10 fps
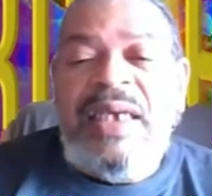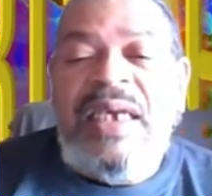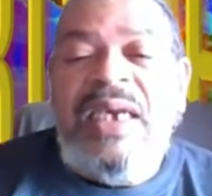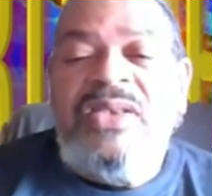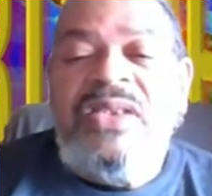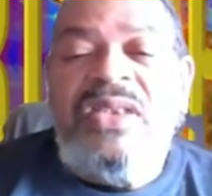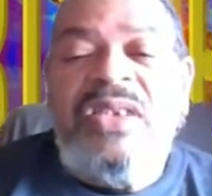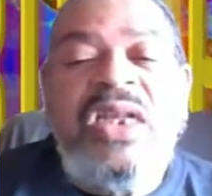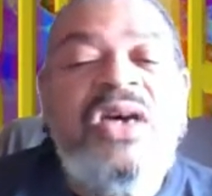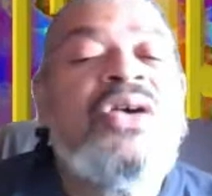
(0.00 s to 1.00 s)
He isn't
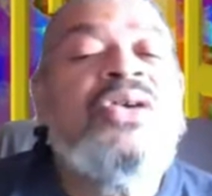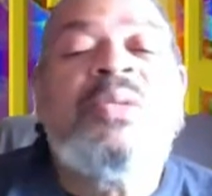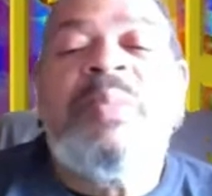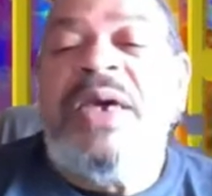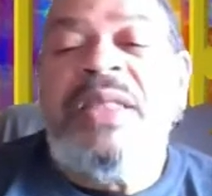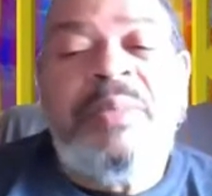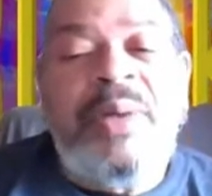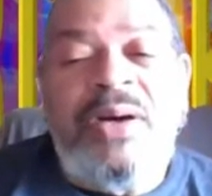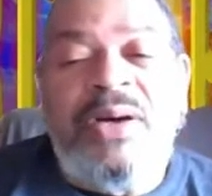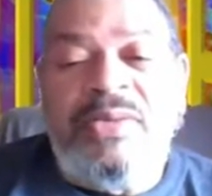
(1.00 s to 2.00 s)
slow to pay them
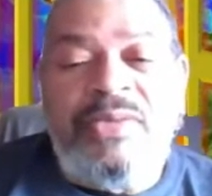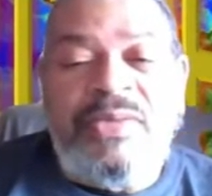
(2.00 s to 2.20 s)
off.